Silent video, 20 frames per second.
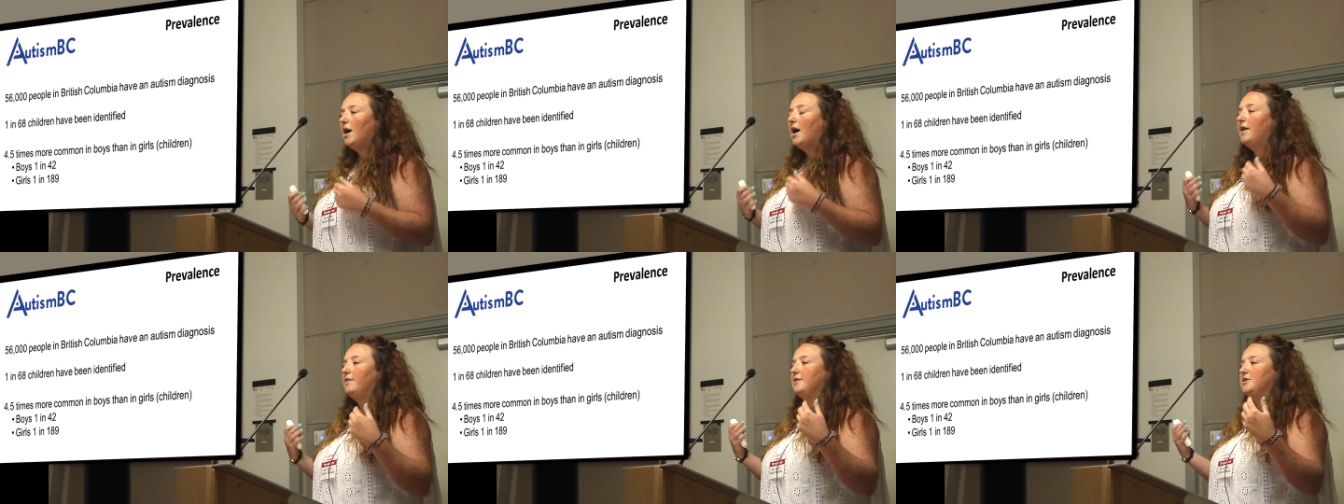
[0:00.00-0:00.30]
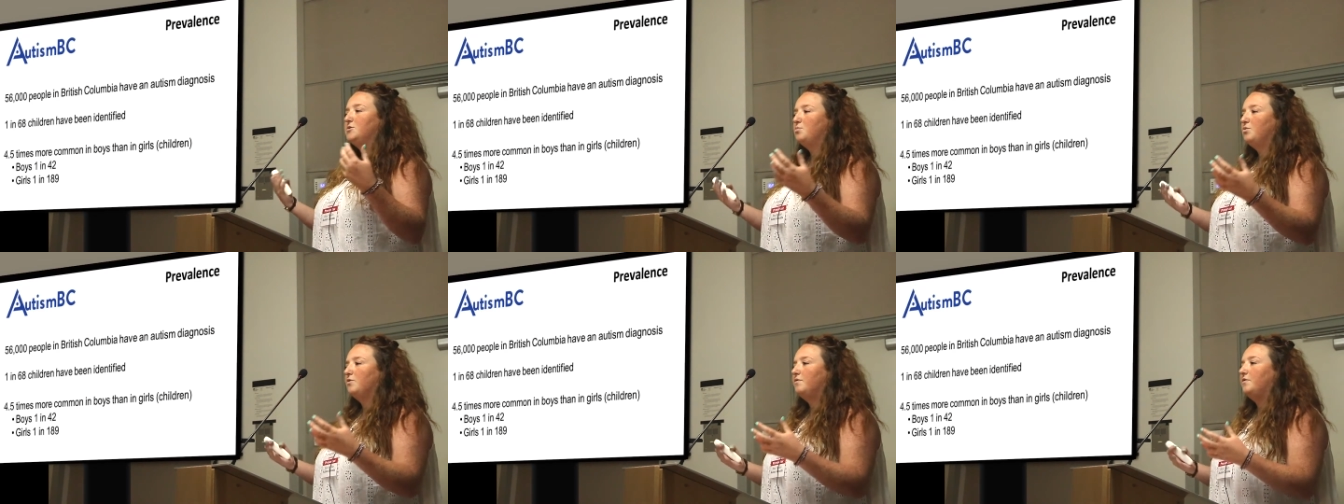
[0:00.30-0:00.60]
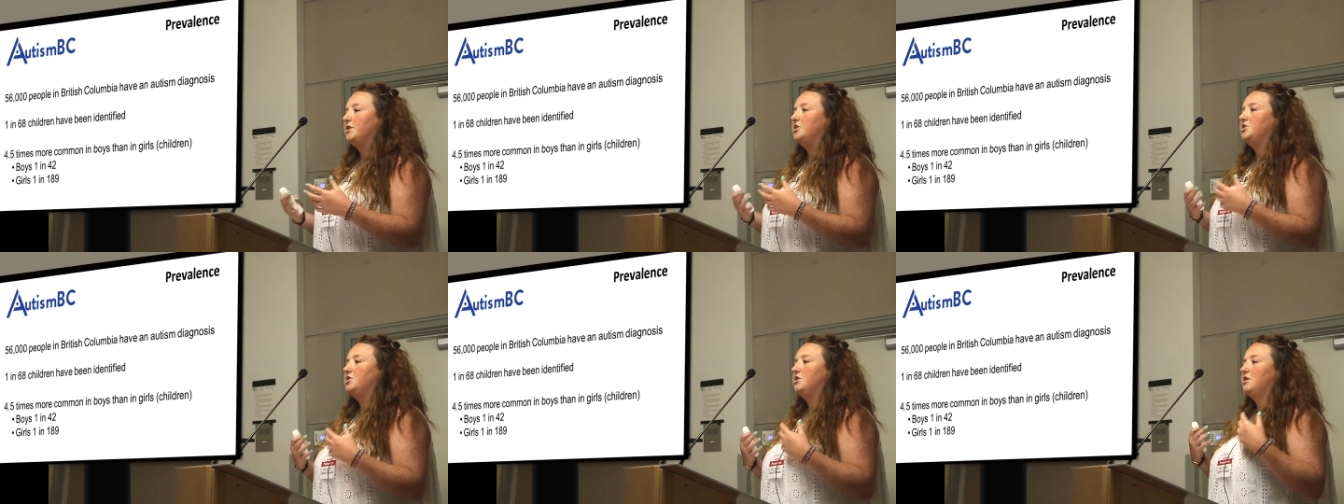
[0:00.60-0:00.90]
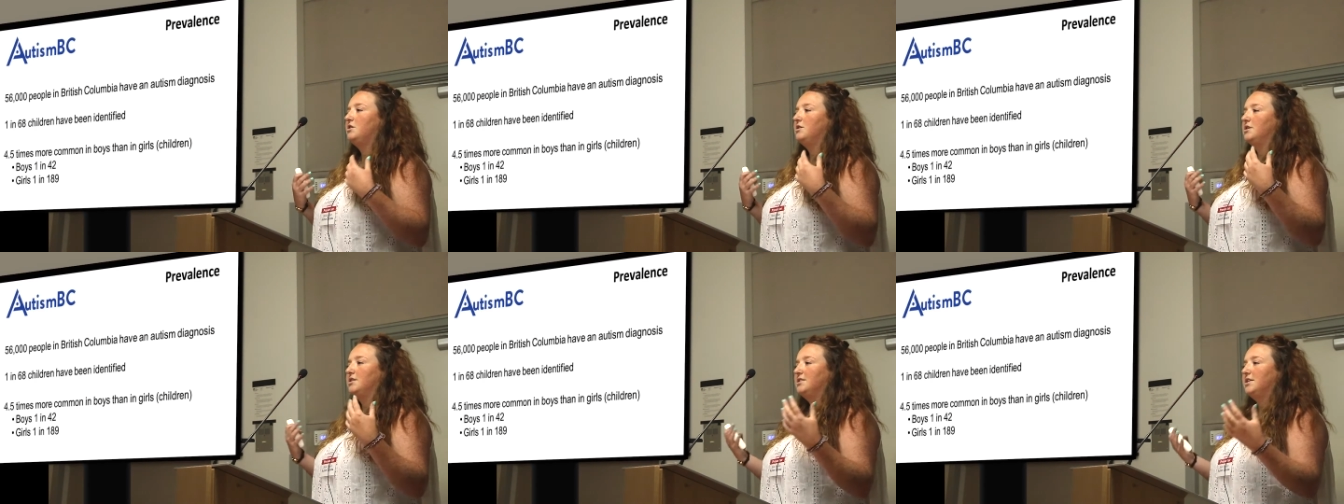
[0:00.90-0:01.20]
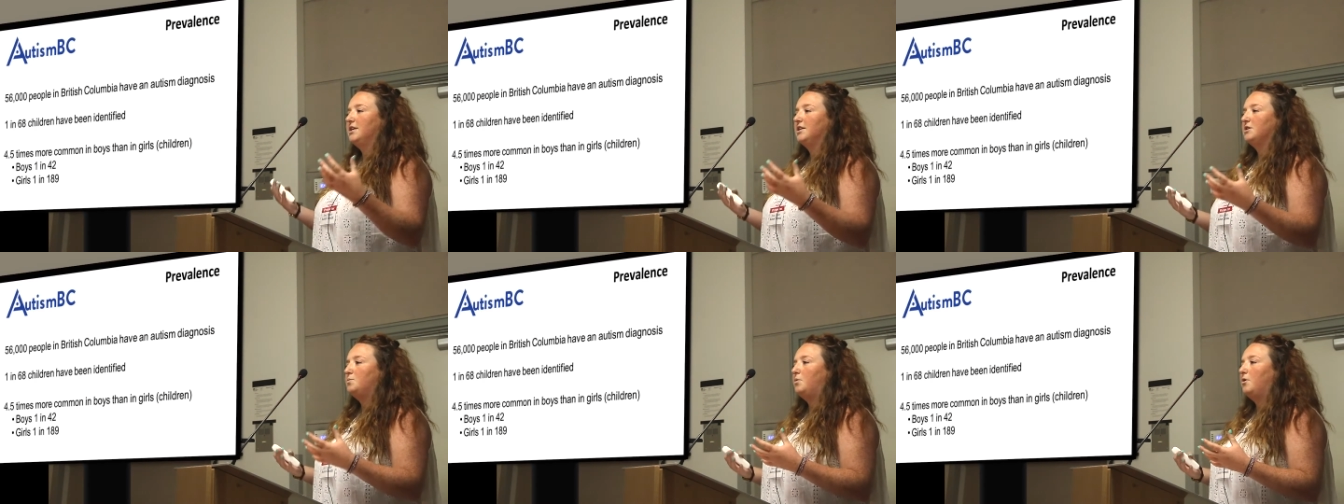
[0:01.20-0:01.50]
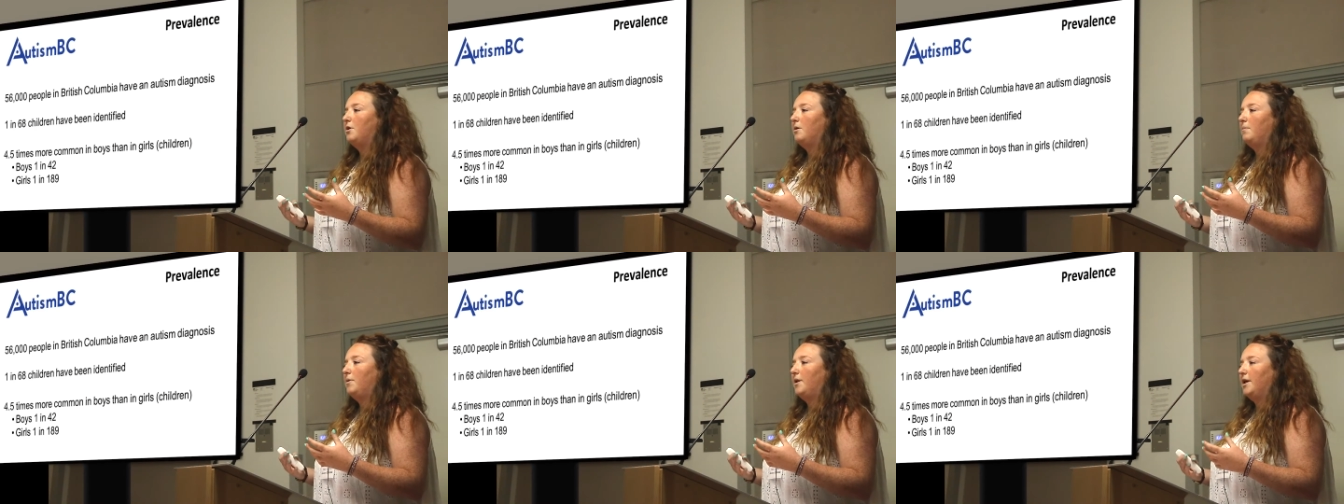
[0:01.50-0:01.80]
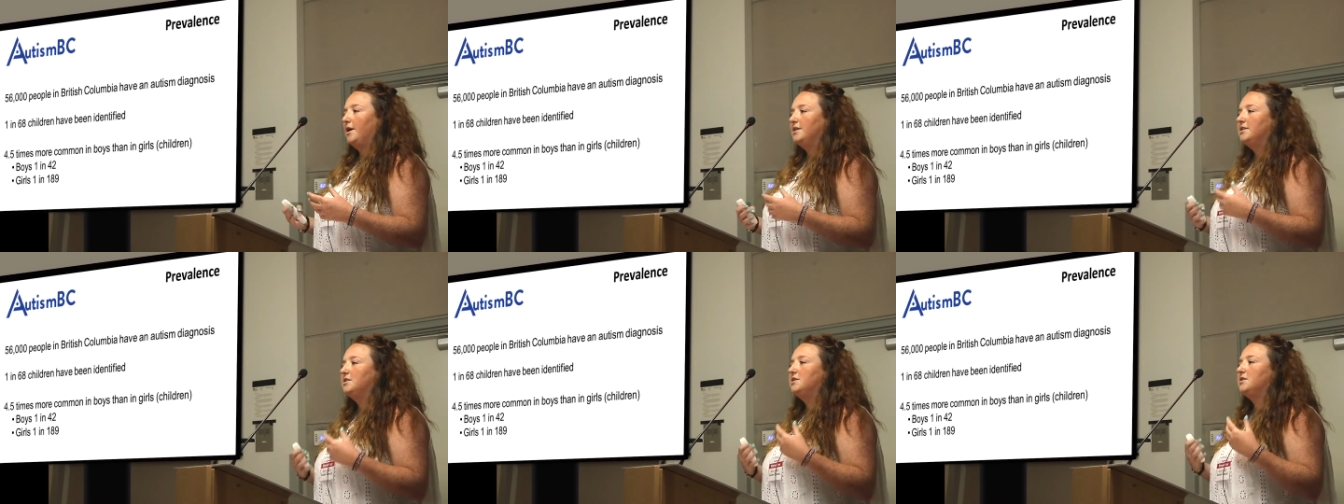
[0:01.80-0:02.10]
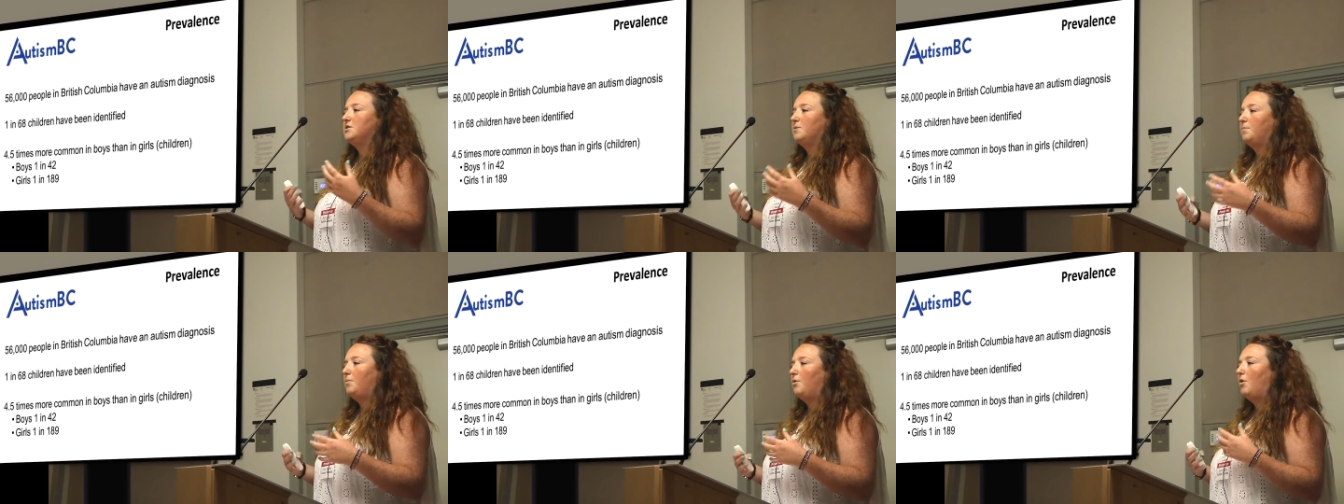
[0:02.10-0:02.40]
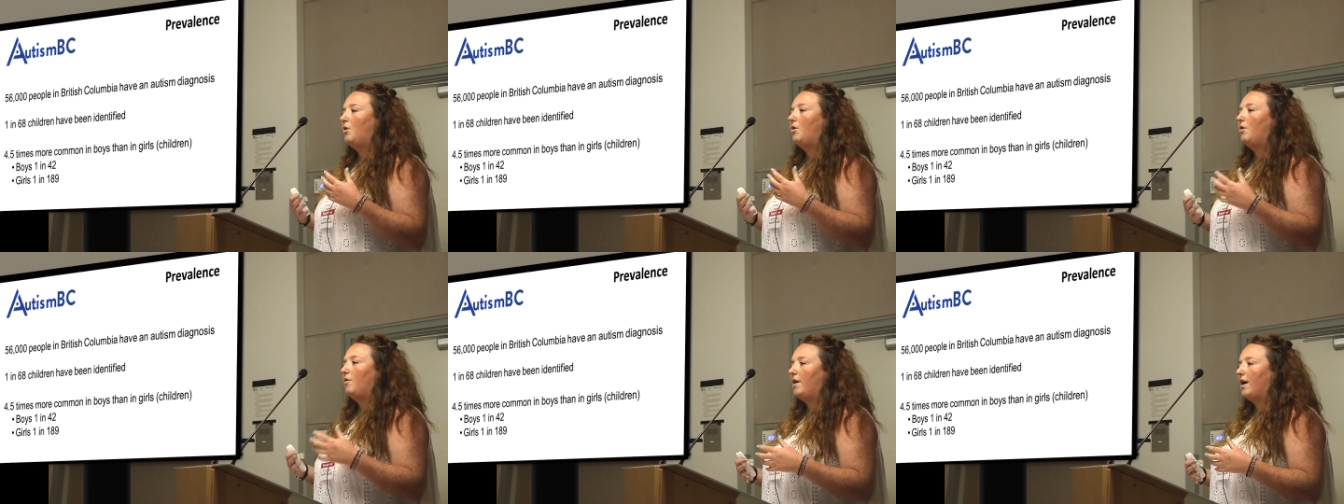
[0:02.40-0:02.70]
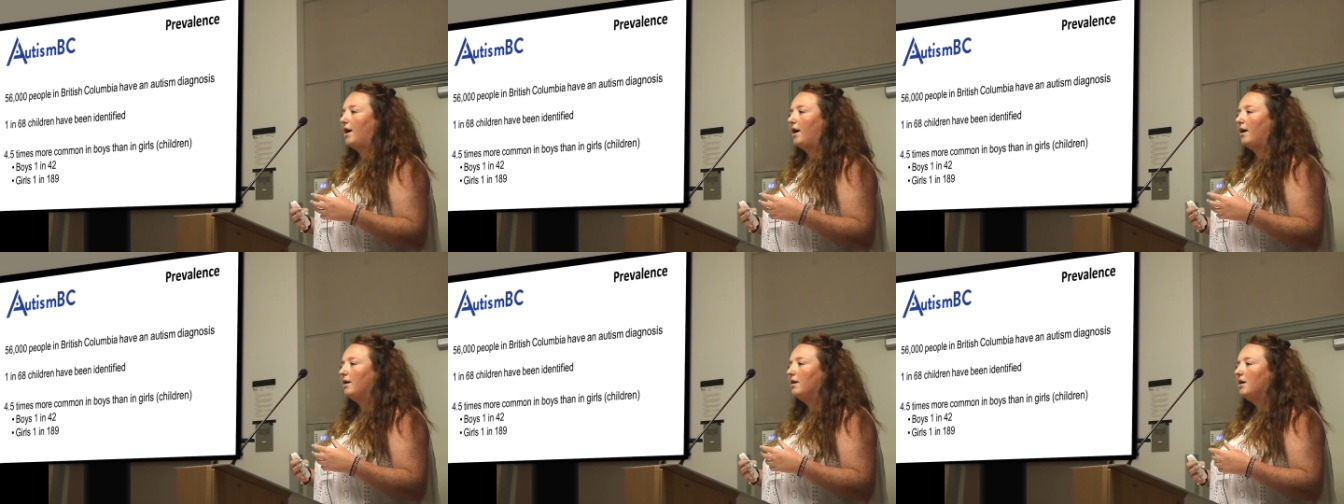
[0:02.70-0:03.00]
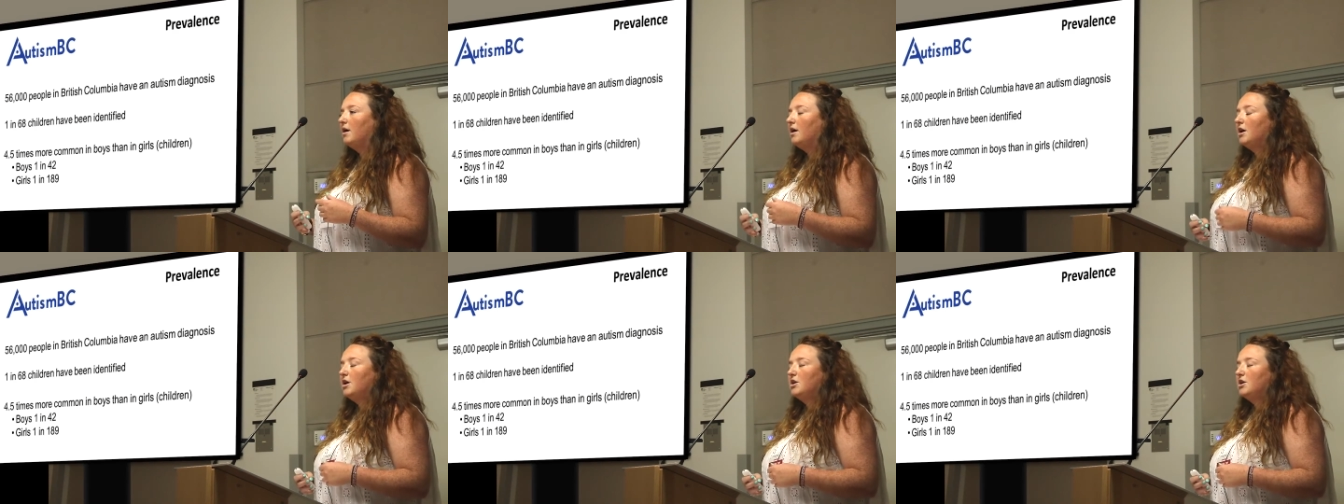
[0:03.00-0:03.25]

And there's provision and there's things put in place to support that.